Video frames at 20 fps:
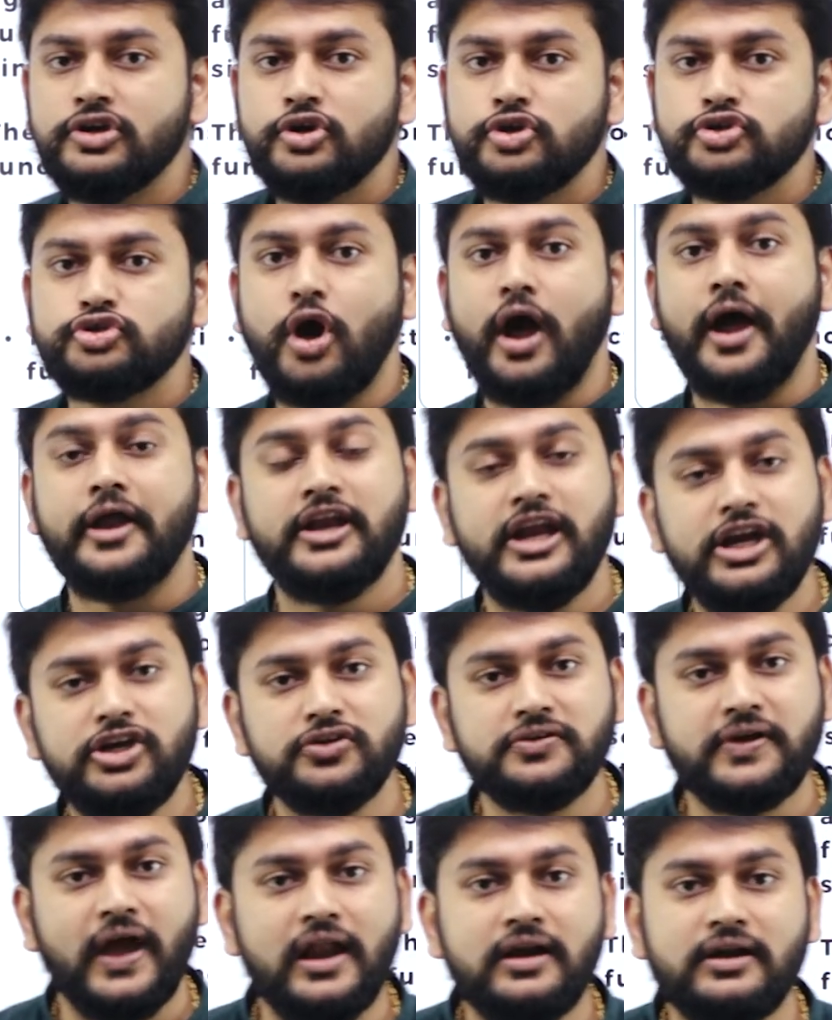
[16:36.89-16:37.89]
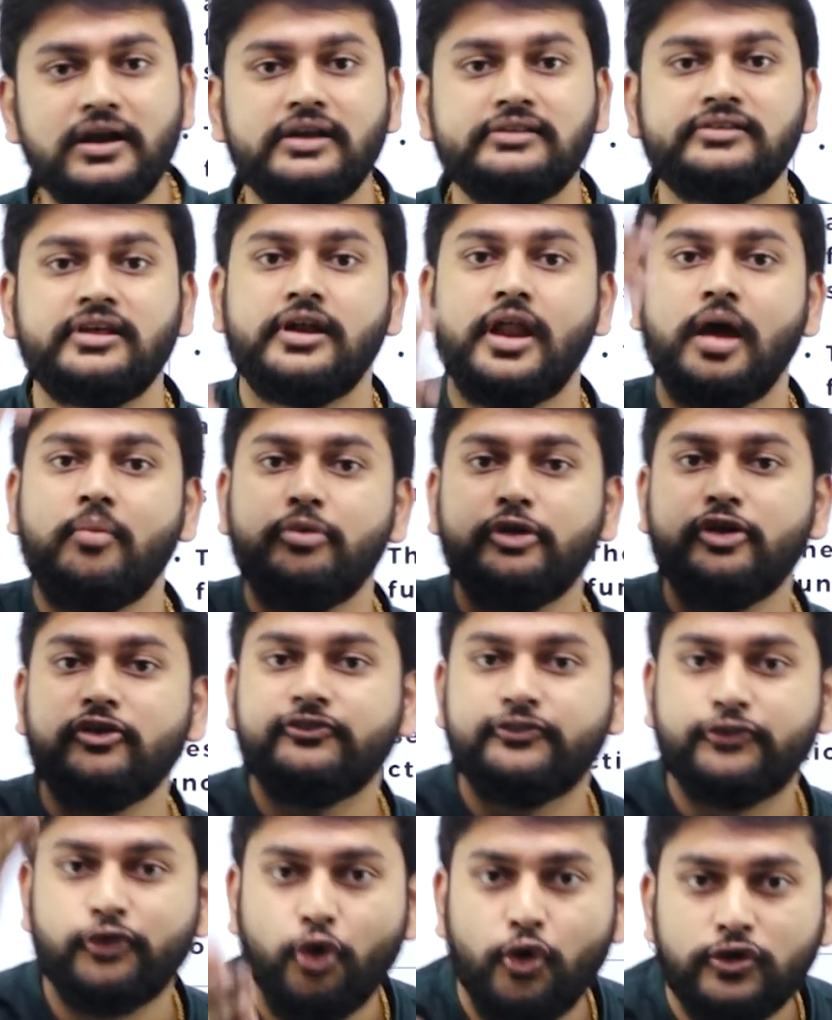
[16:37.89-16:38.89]
So I need to calculate the number of
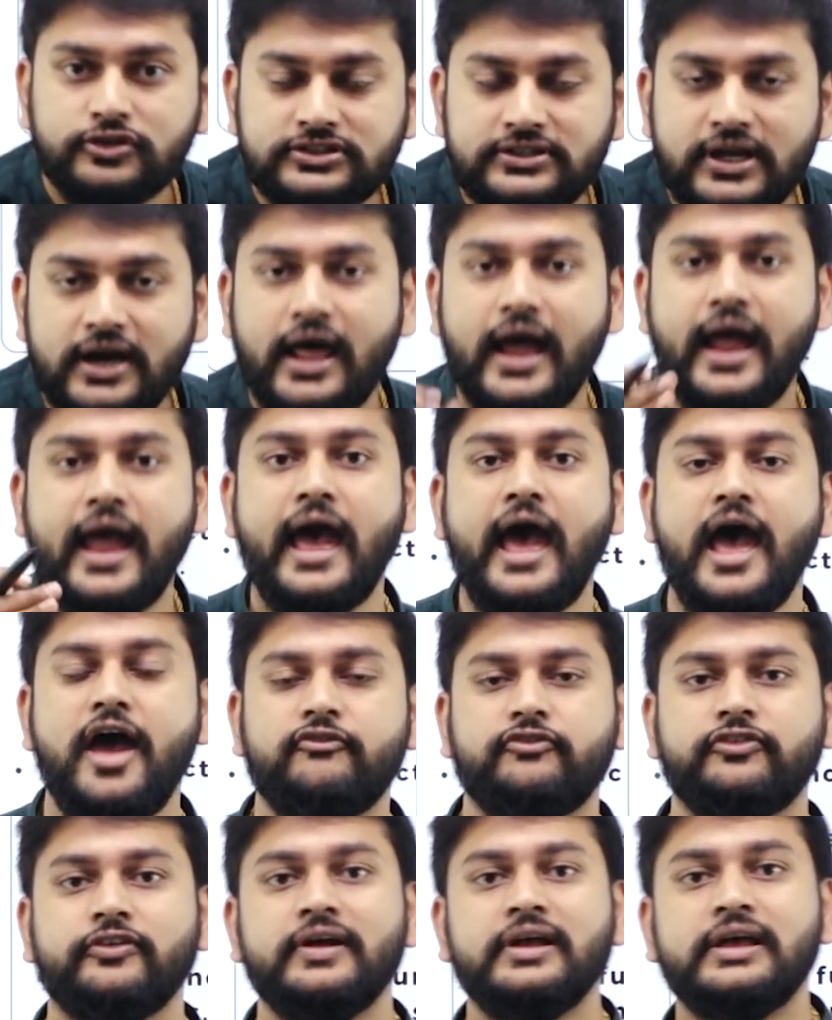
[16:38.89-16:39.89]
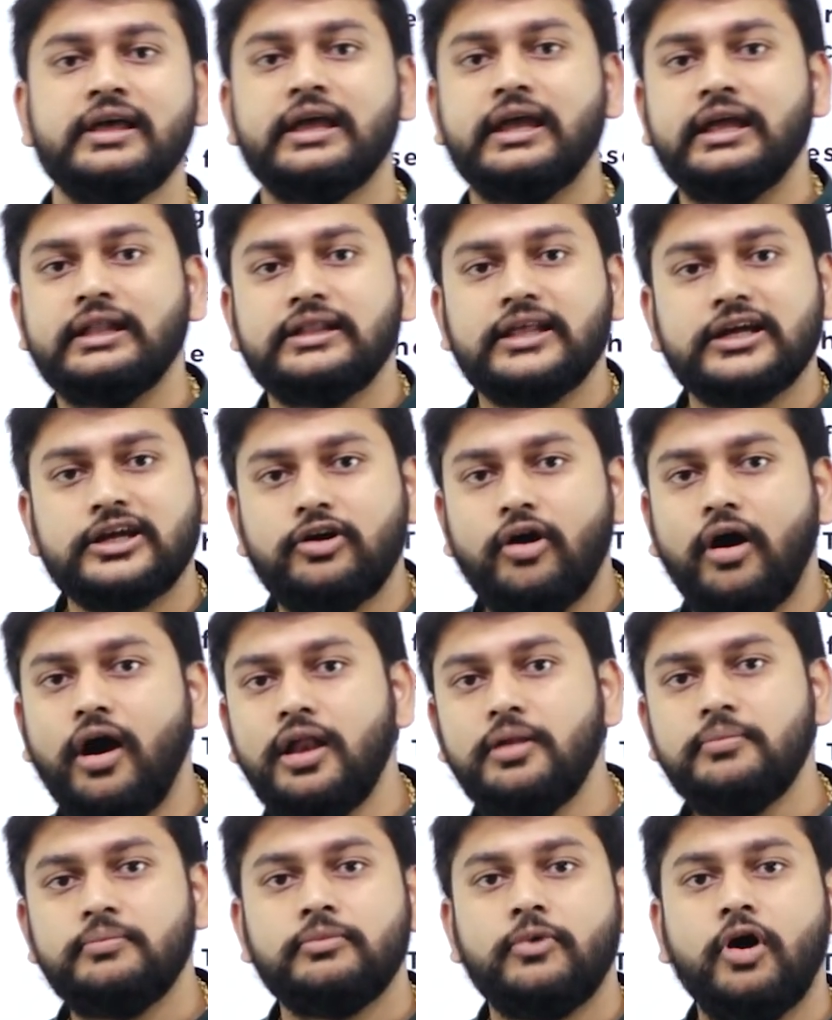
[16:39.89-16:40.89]
rows that I have in the
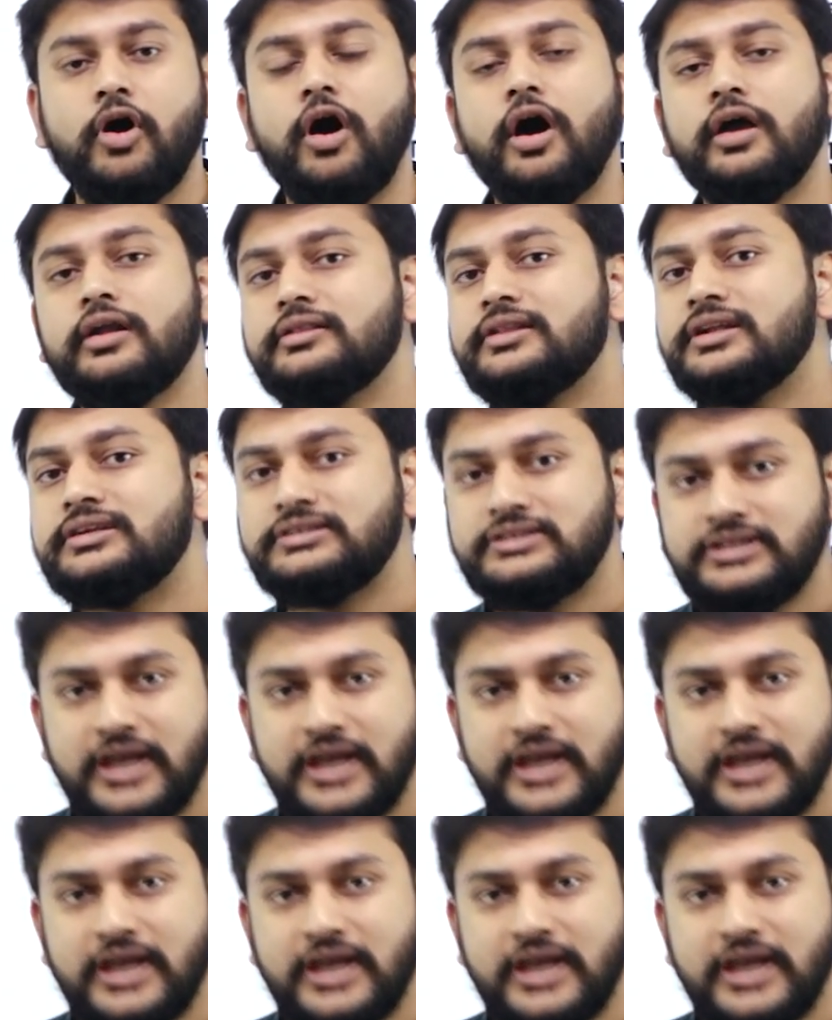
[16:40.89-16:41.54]
column or in the